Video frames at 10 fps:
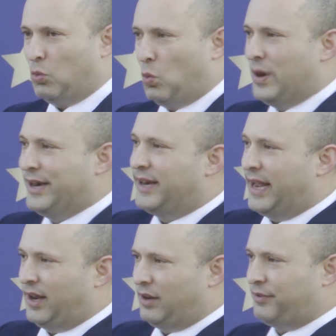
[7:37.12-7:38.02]
when an
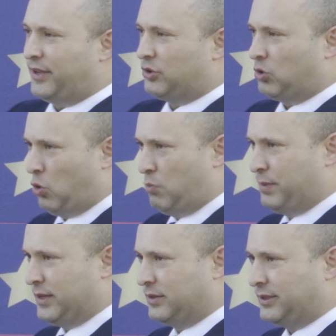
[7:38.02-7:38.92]
elevator
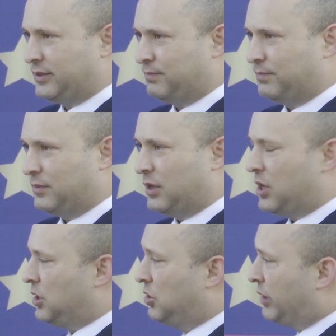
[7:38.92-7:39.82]
opens,
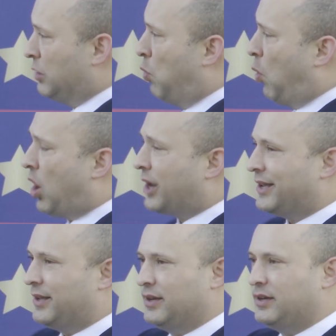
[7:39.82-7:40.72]
you can walk
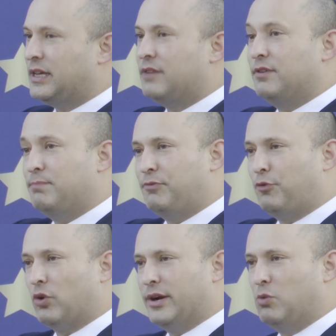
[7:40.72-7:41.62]
in even
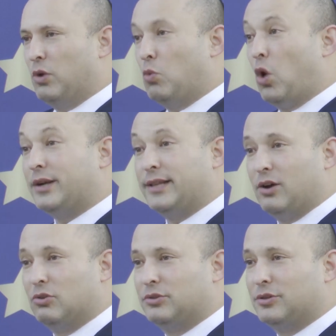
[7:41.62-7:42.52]
before anyone walked
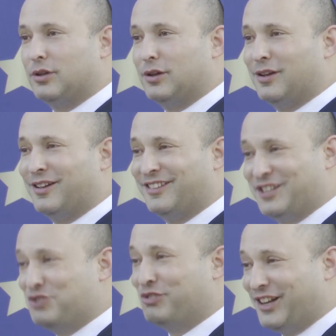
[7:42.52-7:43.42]
out.
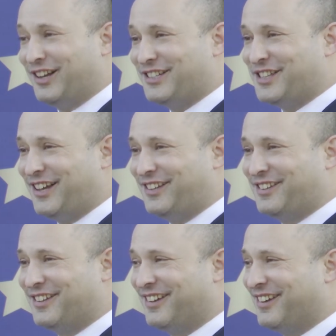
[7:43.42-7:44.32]
Did you realize
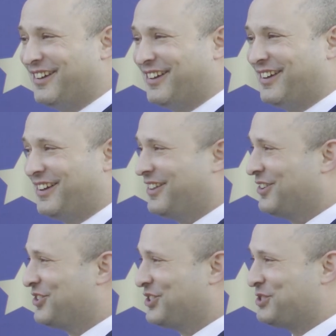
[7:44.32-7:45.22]
that?
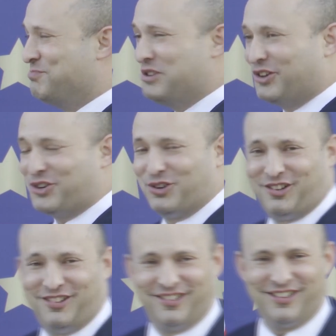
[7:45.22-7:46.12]
There's this miracle.